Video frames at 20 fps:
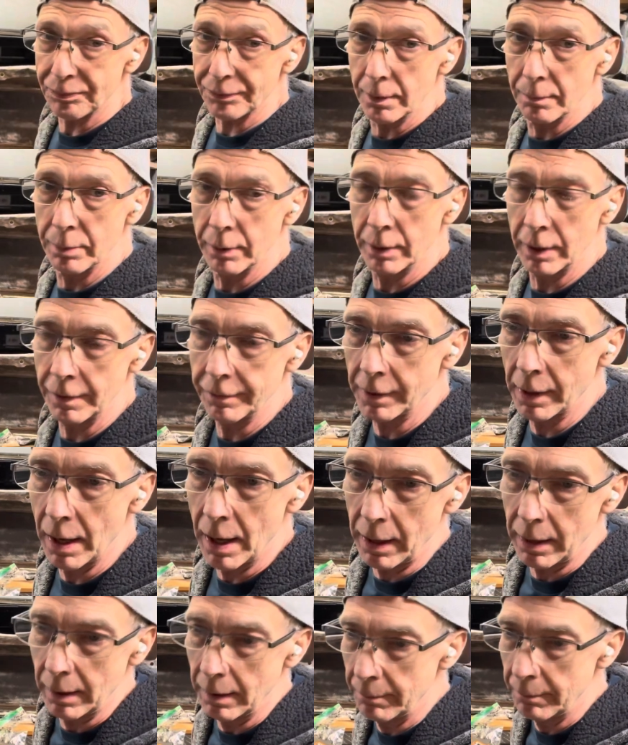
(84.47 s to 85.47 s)
But I've
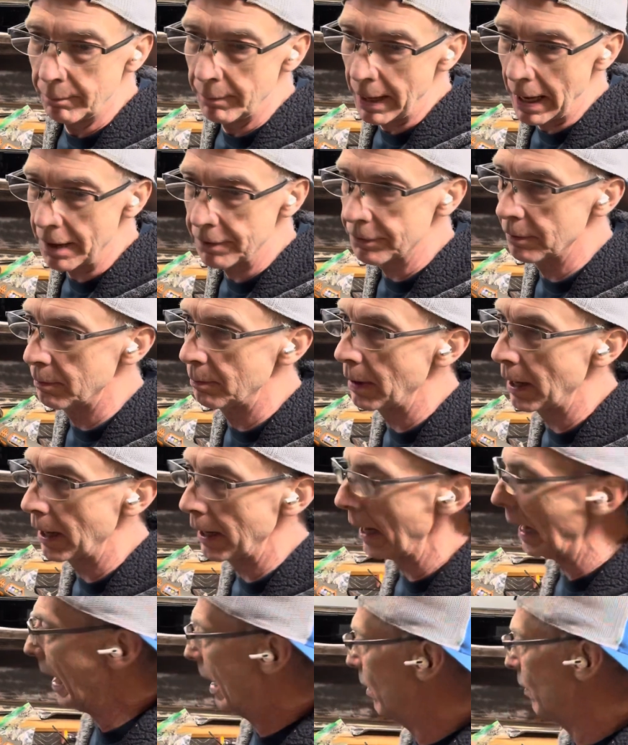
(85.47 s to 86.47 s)
got a massive amount
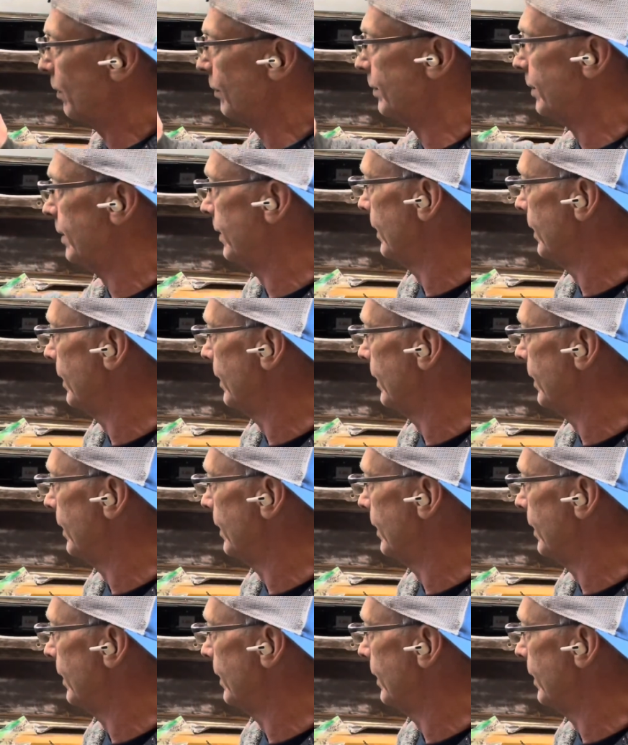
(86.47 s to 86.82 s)
of hours in